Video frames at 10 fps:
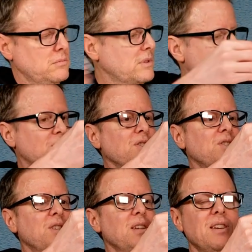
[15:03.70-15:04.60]
Let's
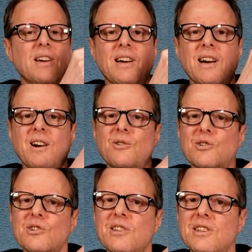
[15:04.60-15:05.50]
just see how
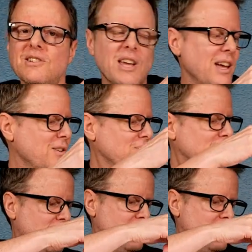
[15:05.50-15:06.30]
good he sounds.